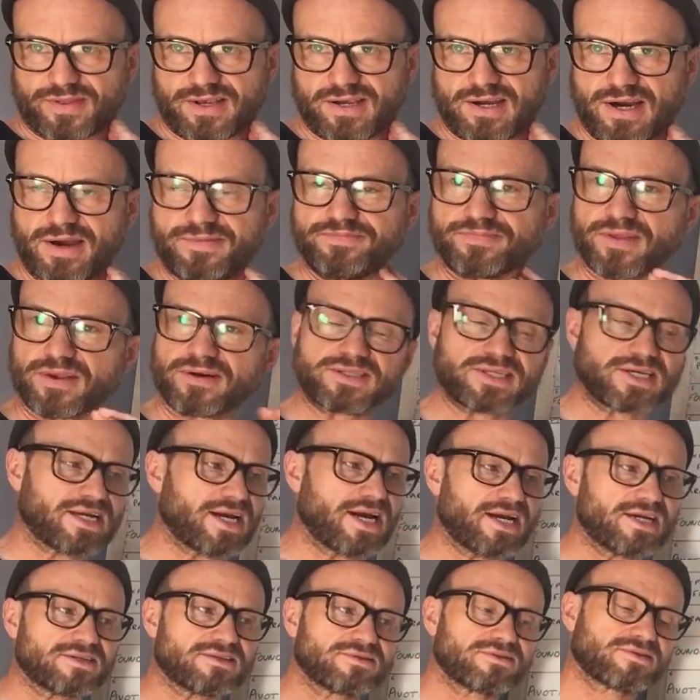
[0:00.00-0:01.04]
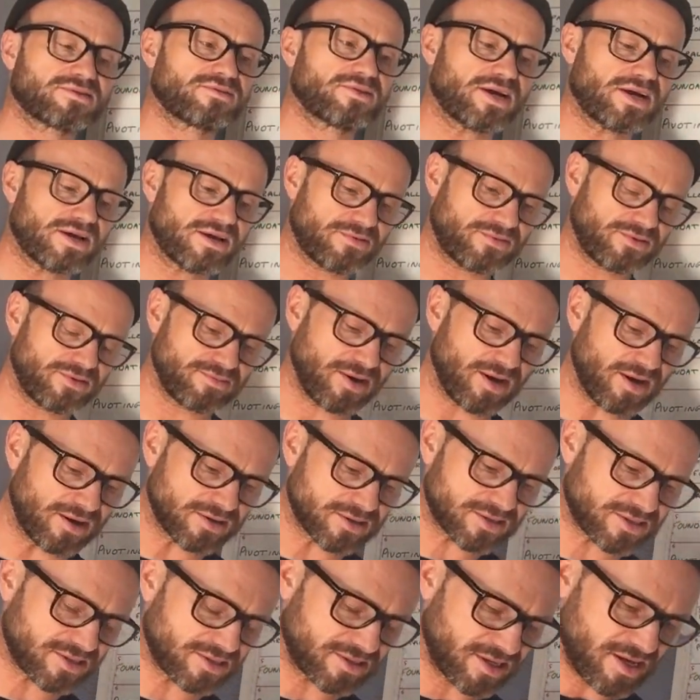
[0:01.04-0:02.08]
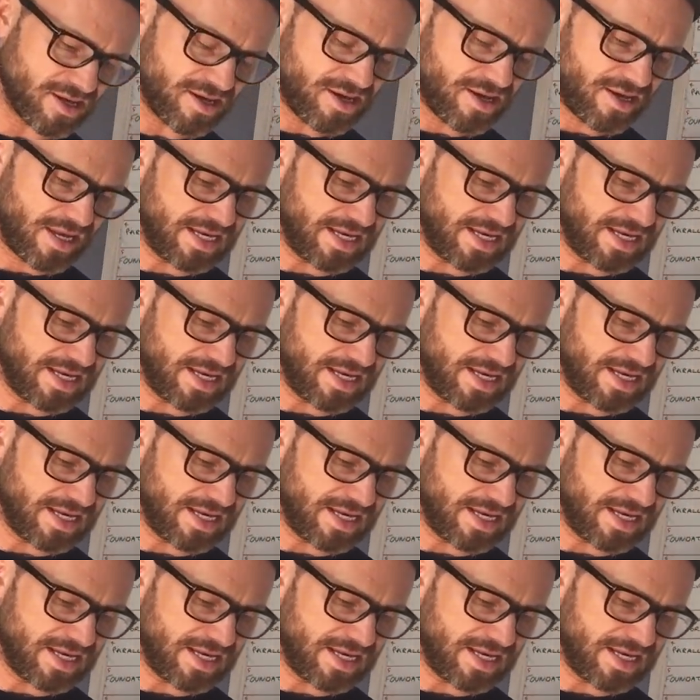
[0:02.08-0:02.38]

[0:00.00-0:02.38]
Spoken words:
okay, because it can create a few marks and